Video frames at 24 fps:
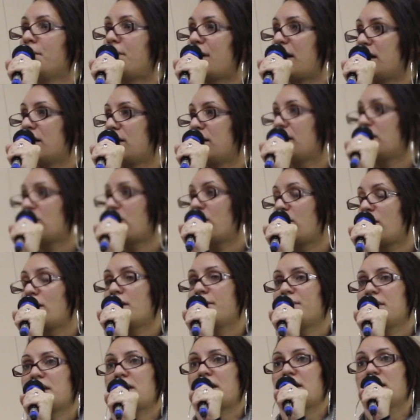better than
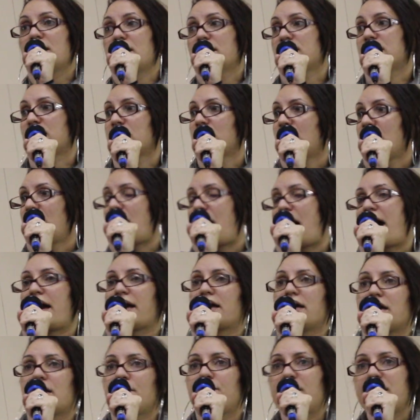her because I
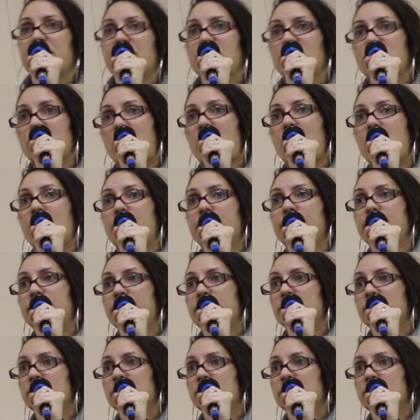got a better job.